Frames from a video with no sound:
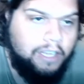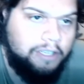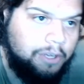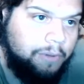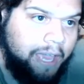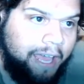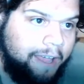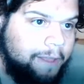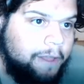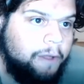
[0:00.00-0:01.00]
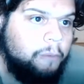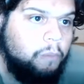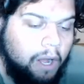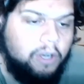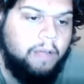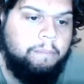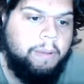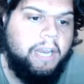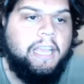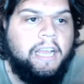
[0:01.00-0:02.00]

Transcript: So yeah, well done, buddy.